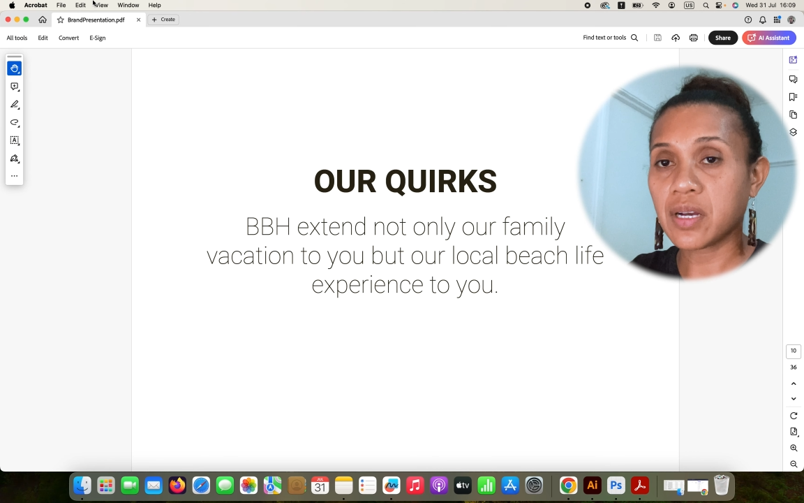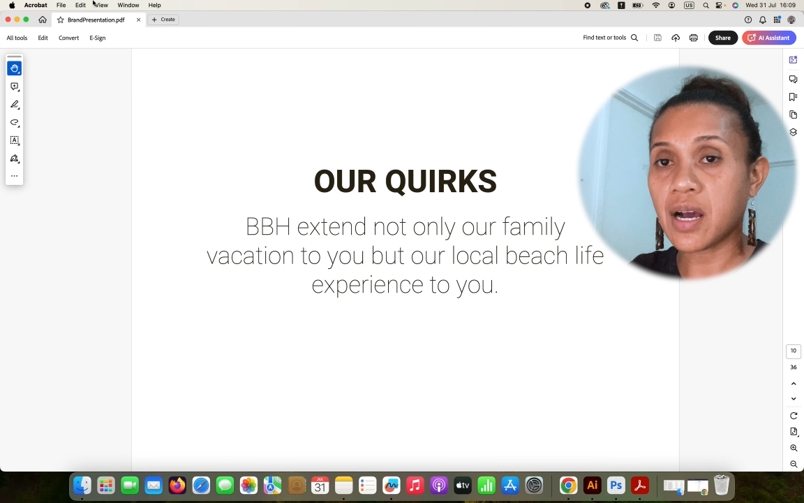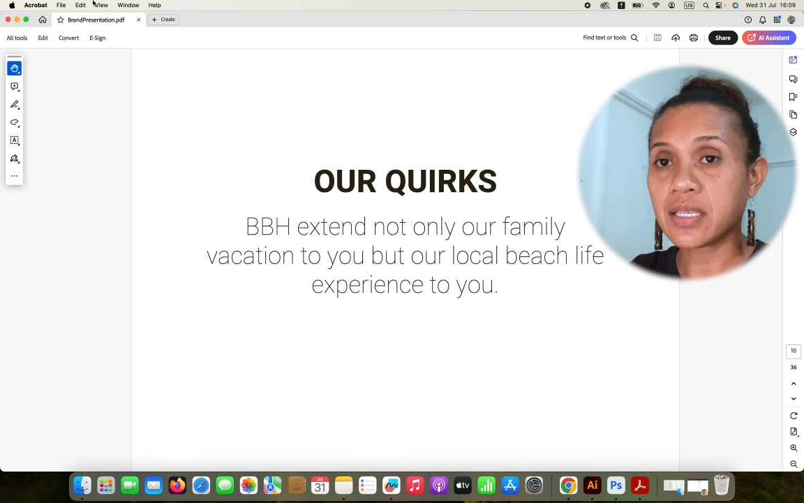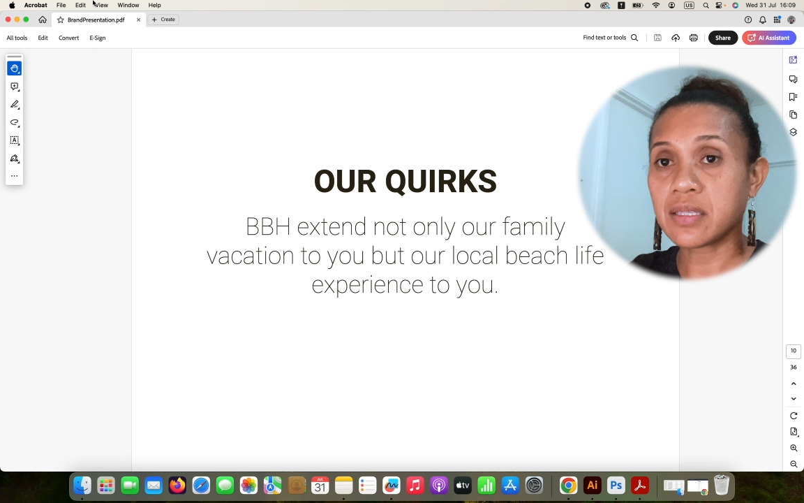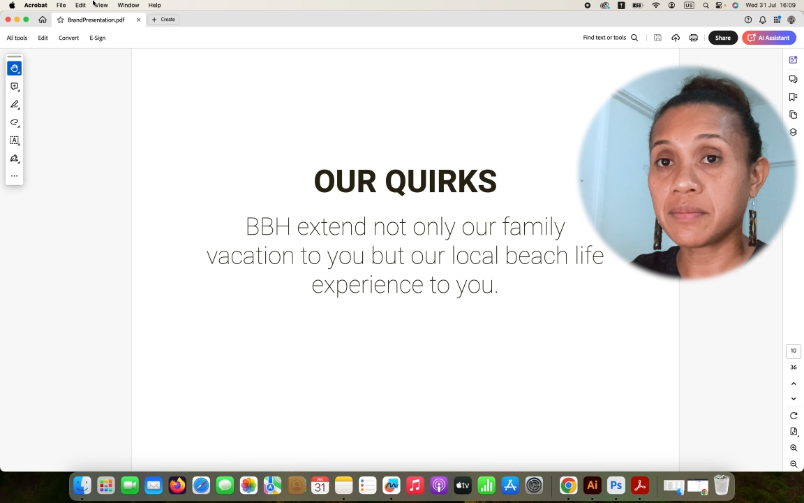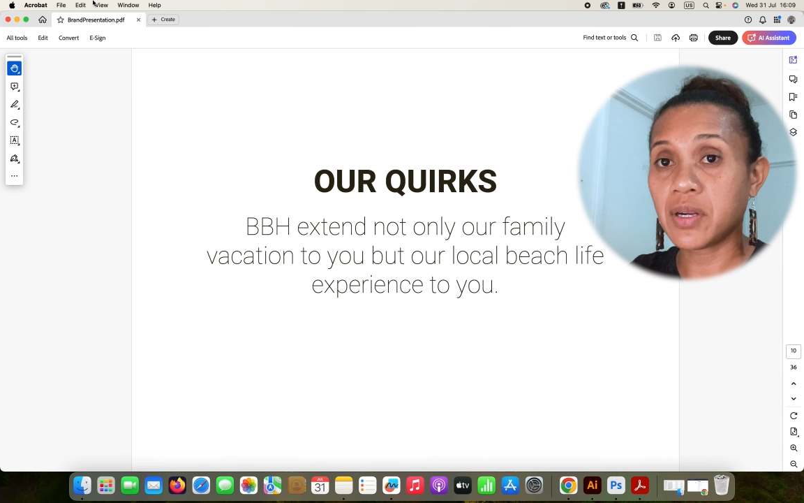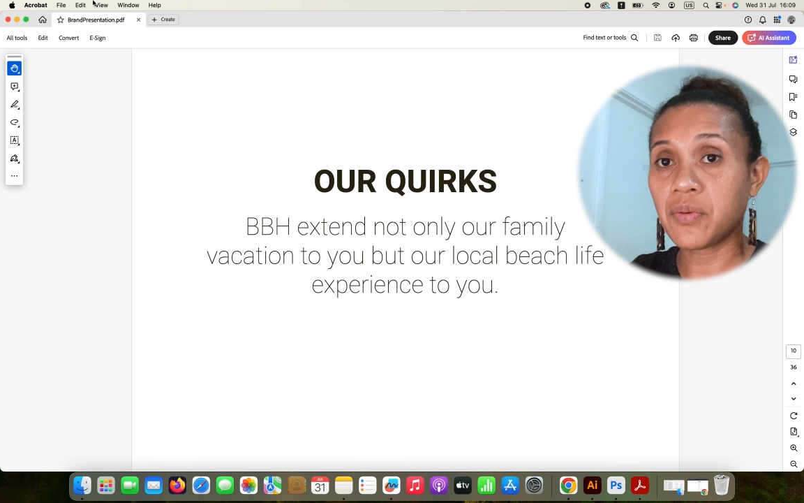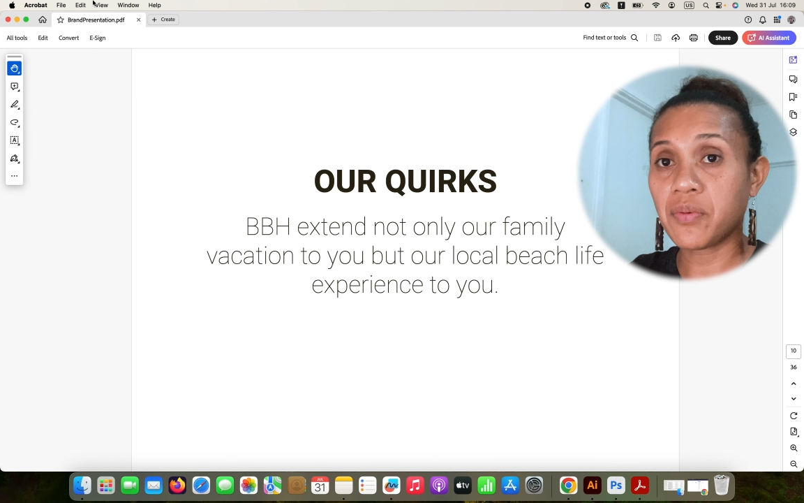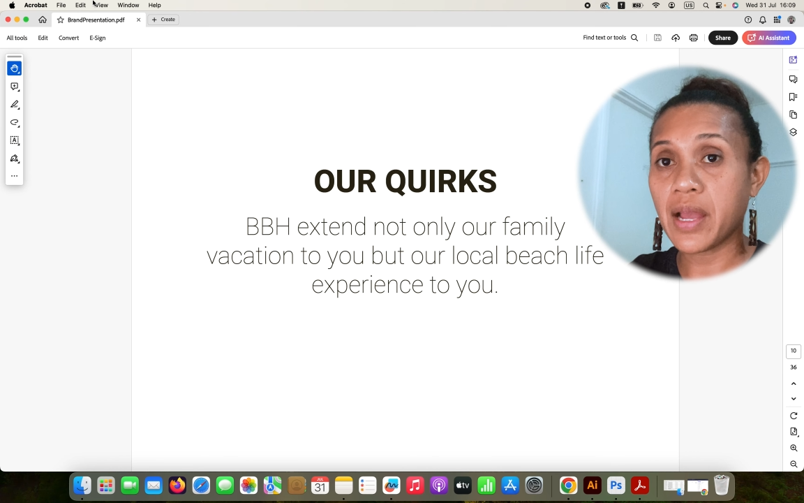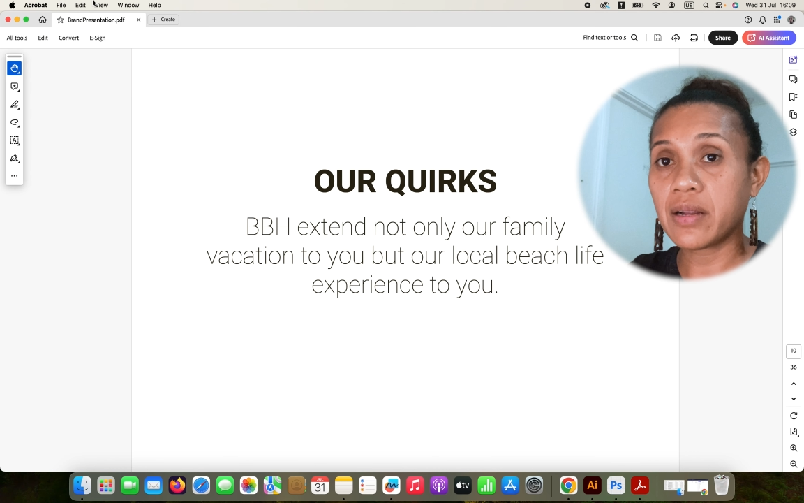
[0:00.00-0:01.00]

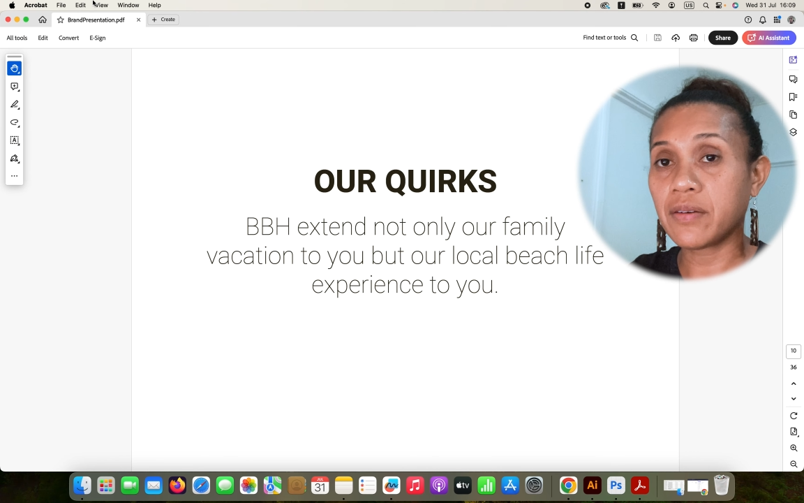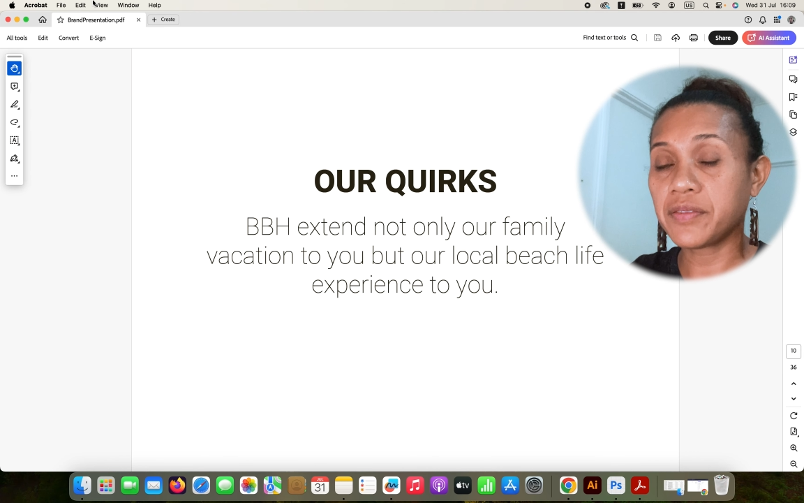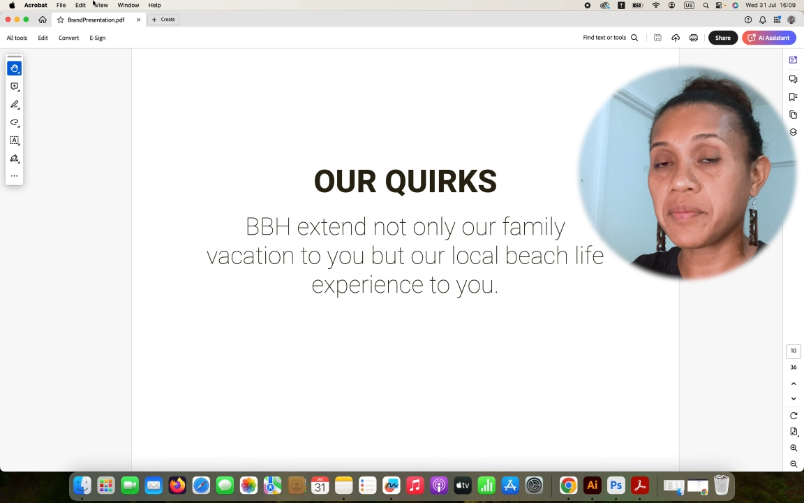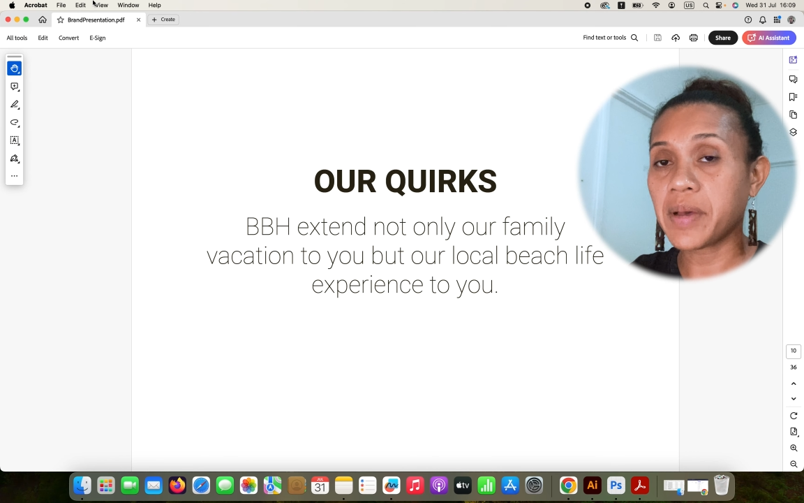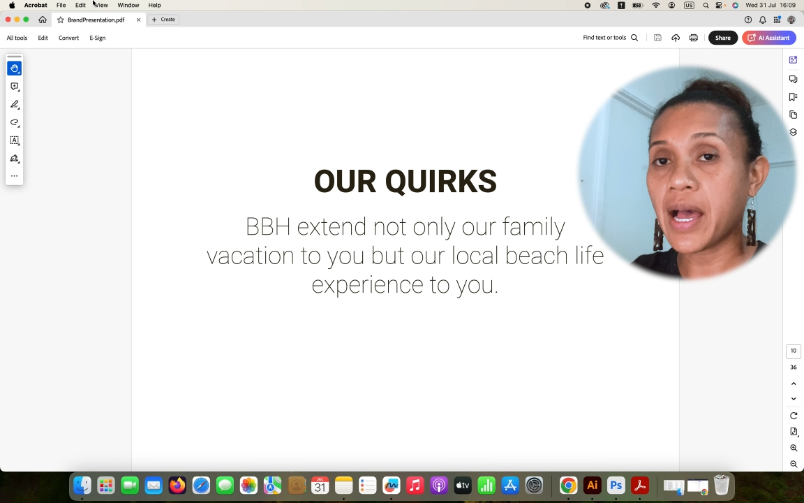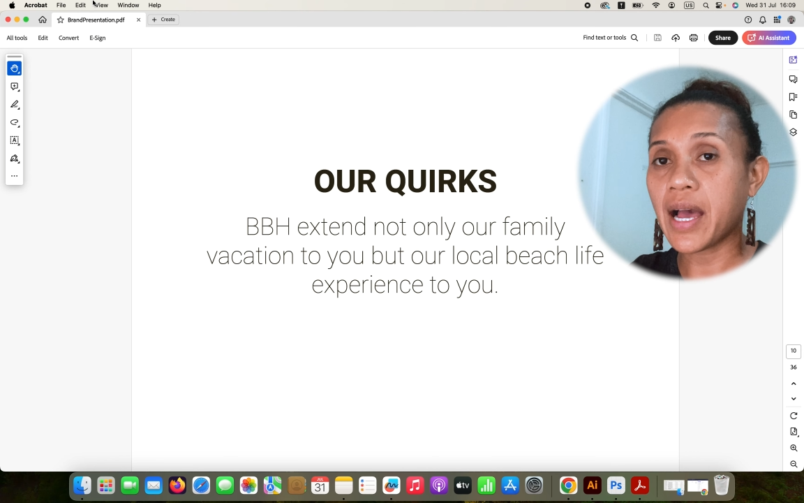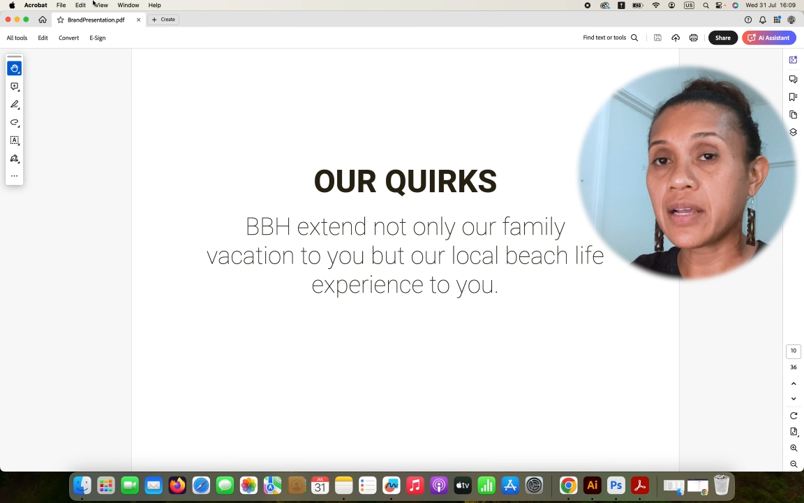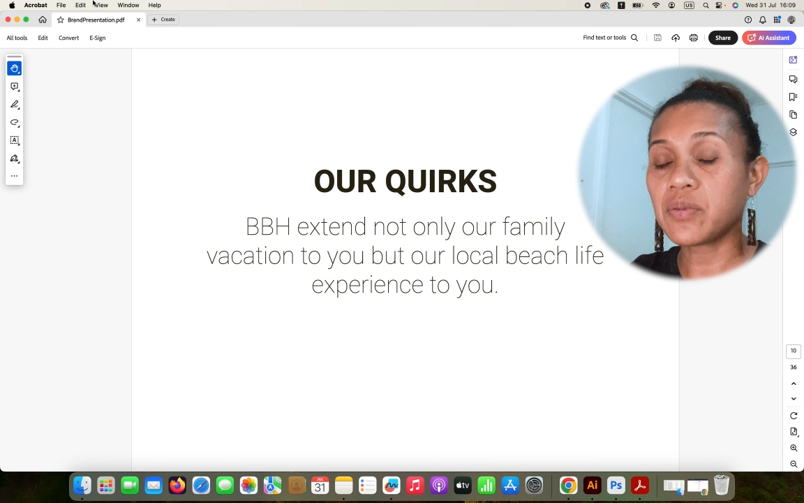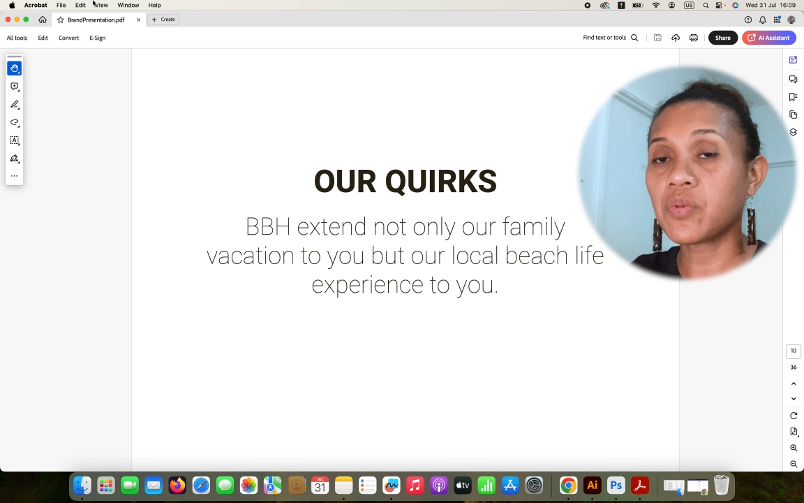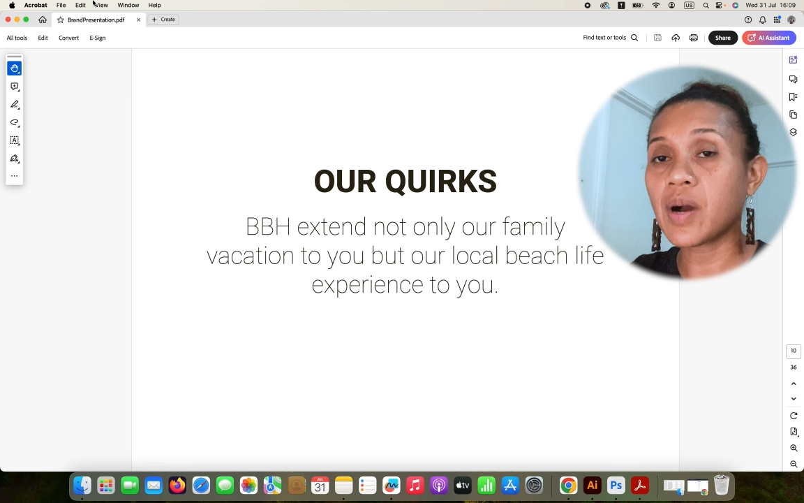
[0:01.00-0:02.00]
customer right off the bat,